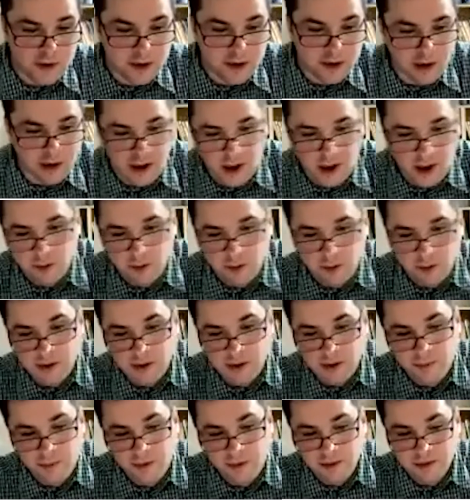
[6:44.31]
our
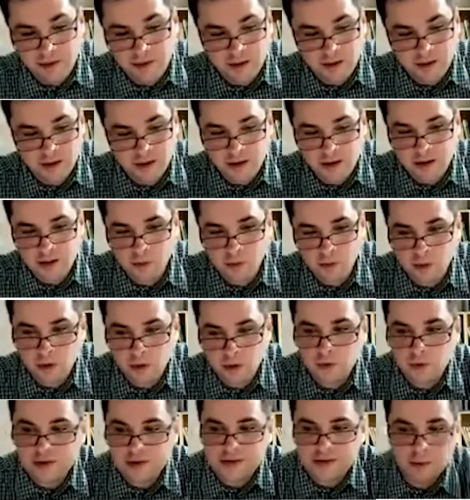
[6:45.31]
plan. And what was
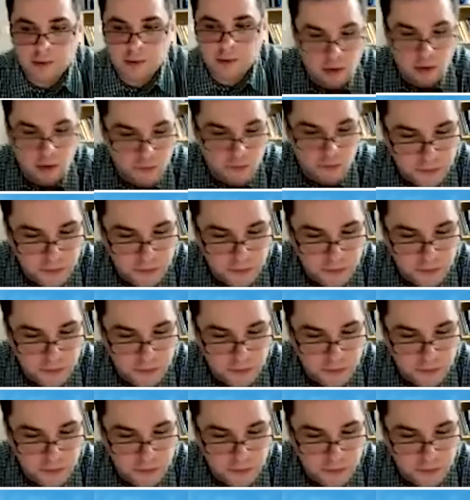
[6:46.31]
the move?